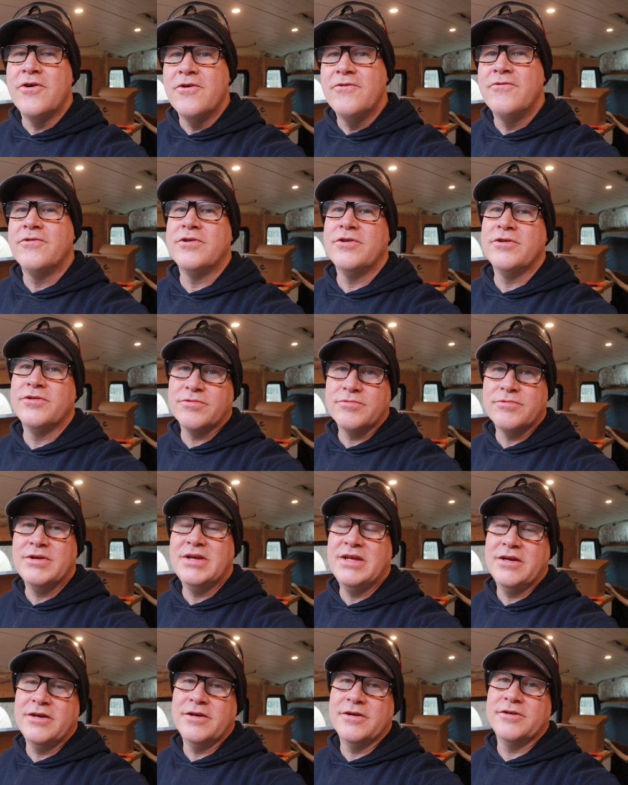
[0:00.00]
over
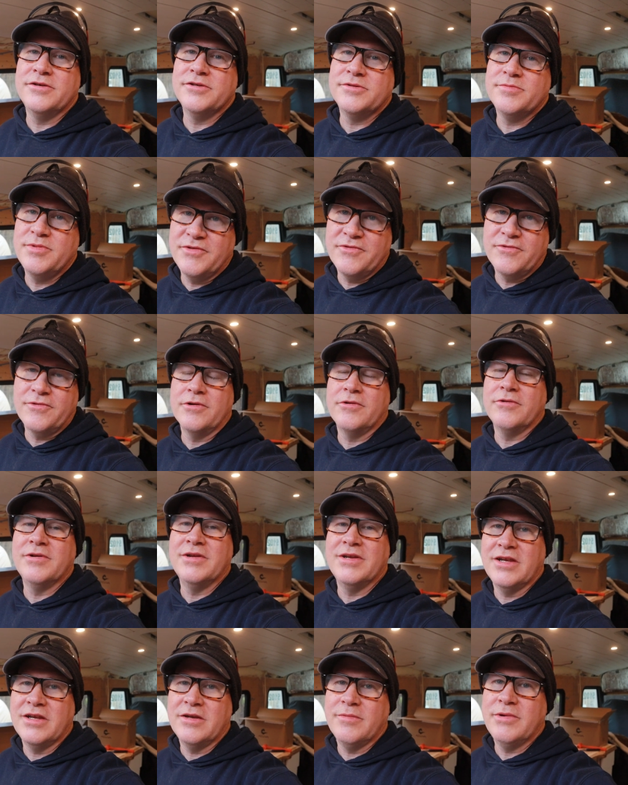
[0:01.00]
three years before it
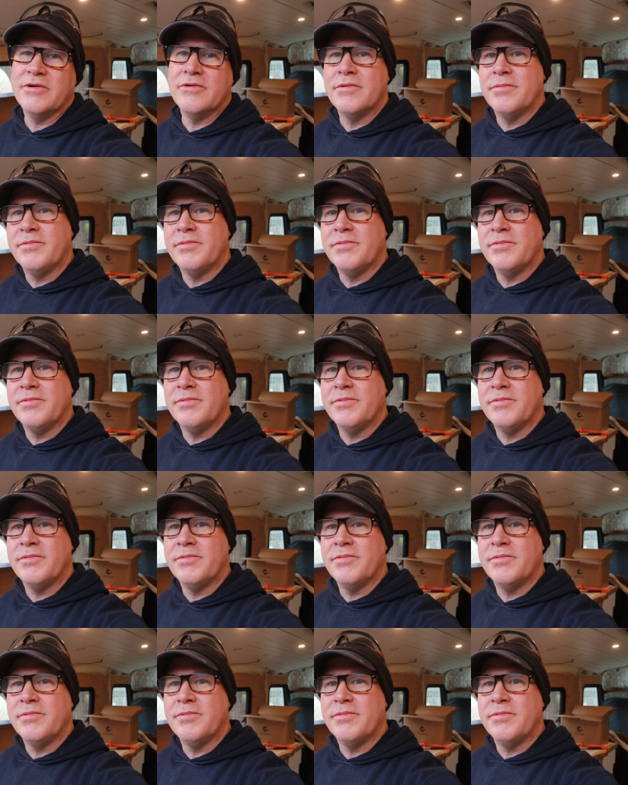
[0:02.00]
would need to be